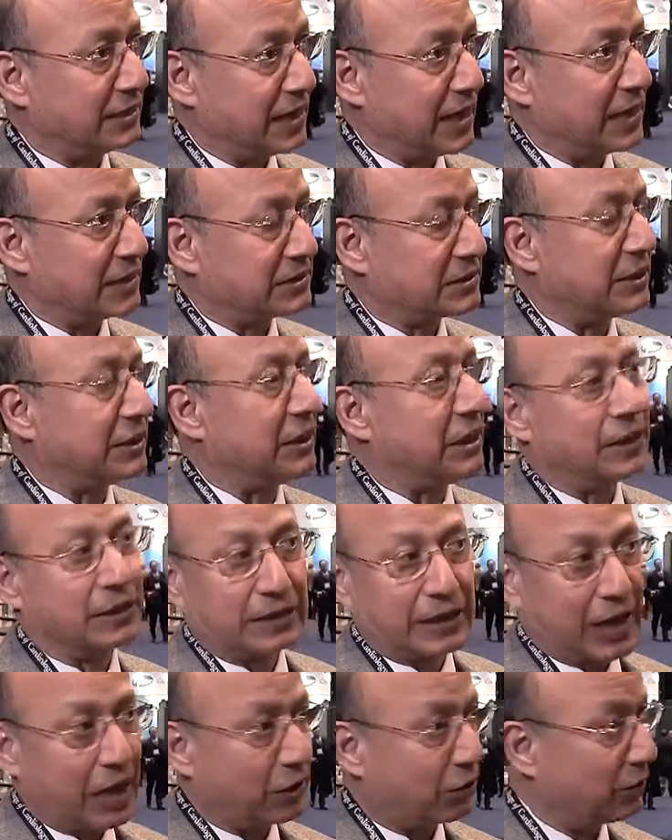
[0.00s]
diastole
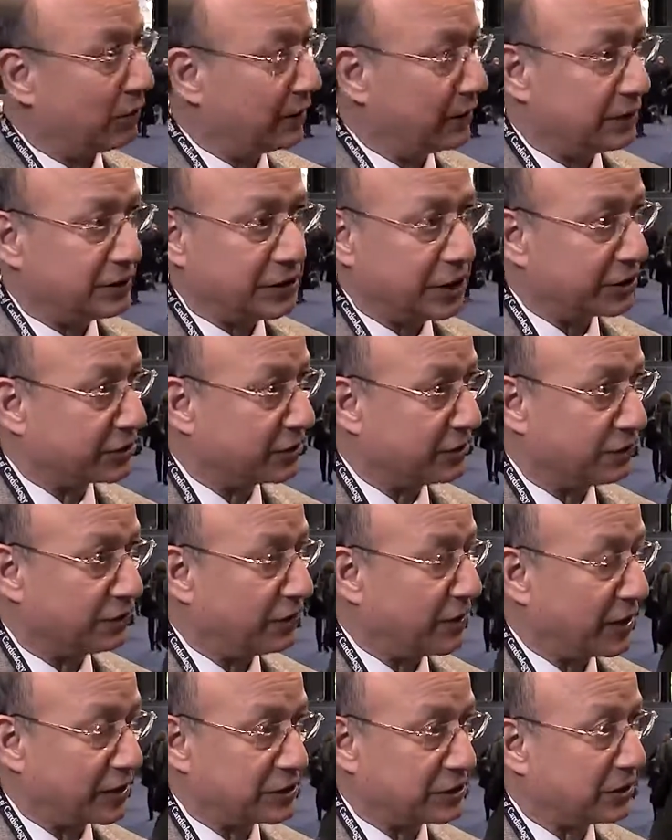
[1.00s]
and calculate ejection
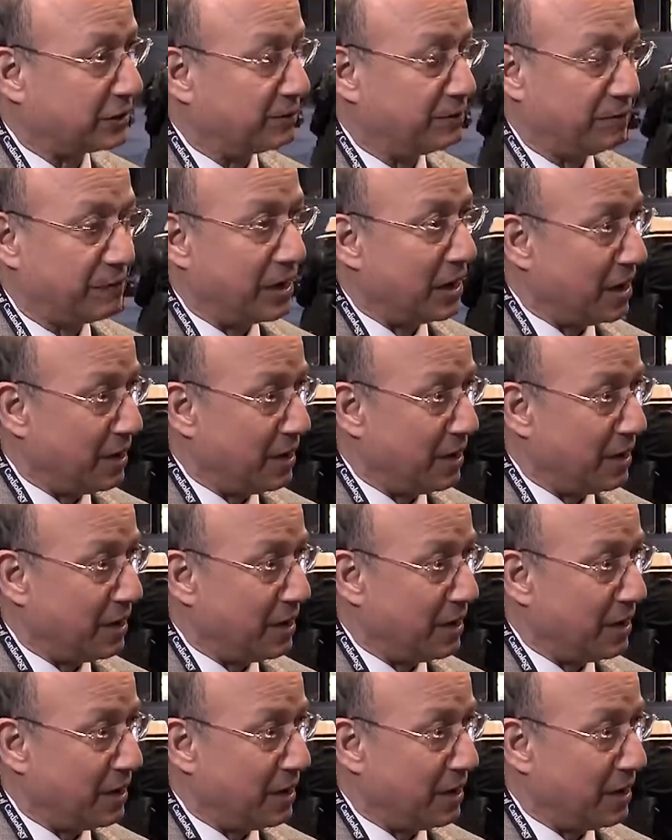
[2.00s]
fraction,